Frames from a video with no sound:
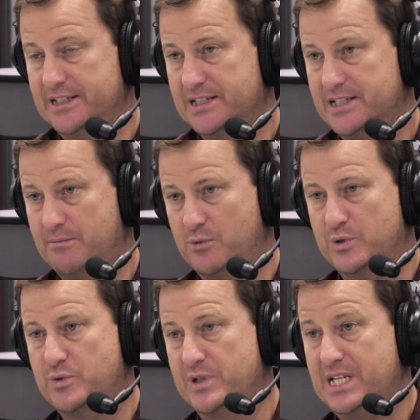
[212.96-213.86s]
in December,
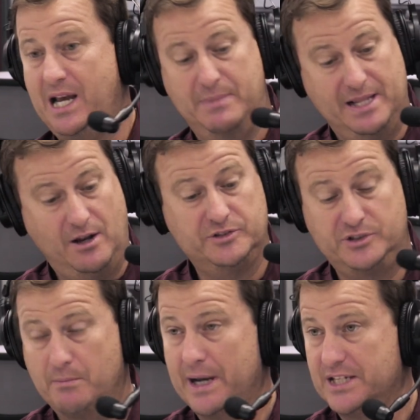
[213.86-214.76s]
which we signed. But it
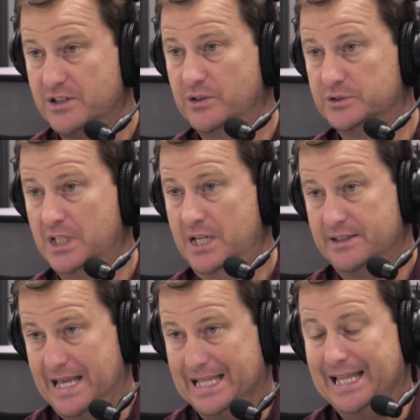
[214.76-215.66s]
also makes those
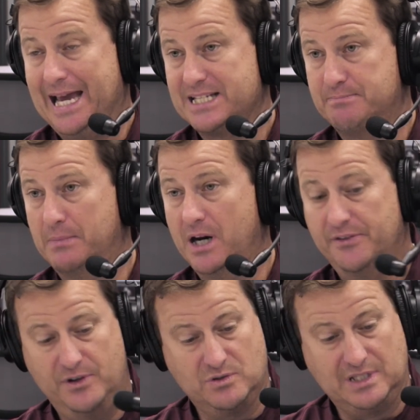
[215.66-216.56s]
that last
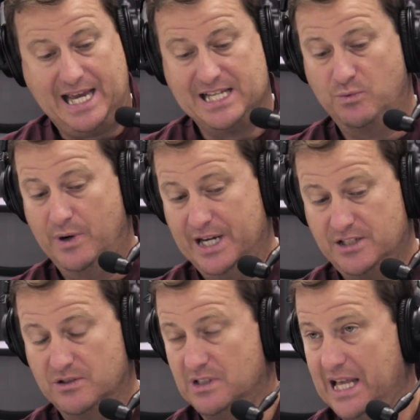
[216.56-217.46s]
month, those last
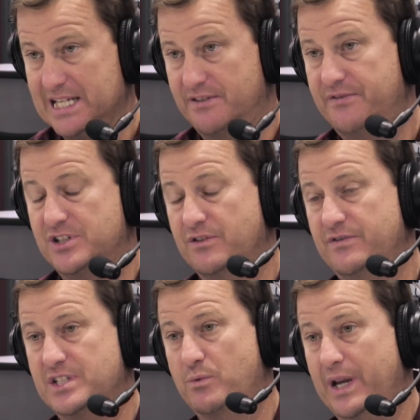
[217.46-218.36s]
weeks, those last official
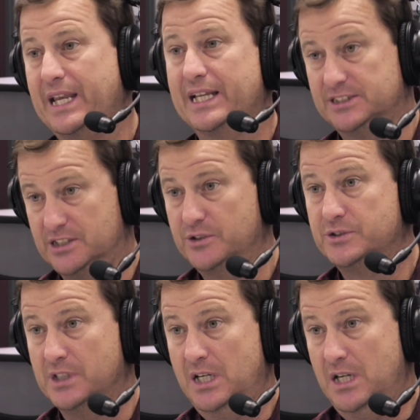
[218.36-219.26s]
visit weekends.
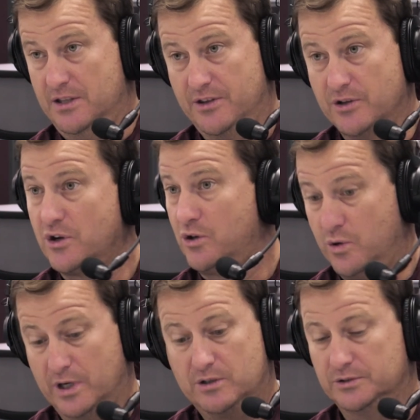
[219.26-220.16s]
Those those are
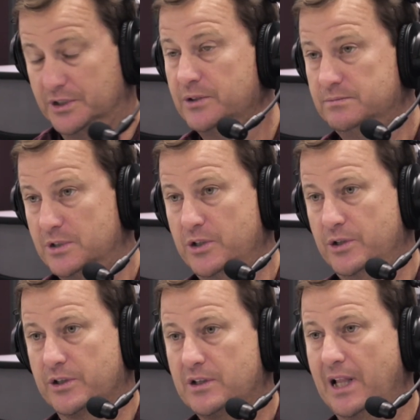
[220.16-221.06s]
critical to, to
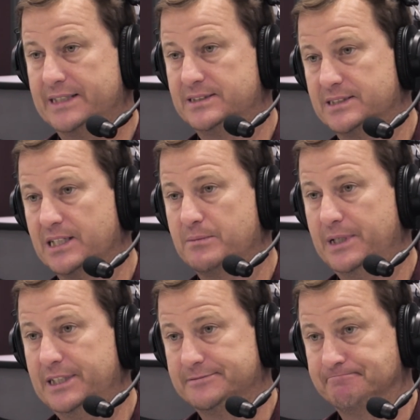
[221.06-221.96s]
who your class is going to be.